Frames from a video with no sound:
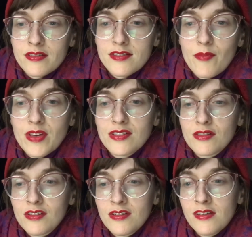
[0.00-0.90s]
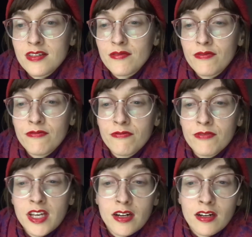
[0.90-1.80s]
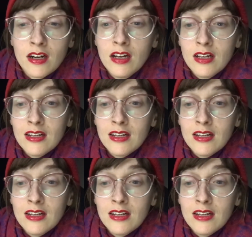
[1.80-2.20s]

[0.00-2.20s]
semicircles of fear,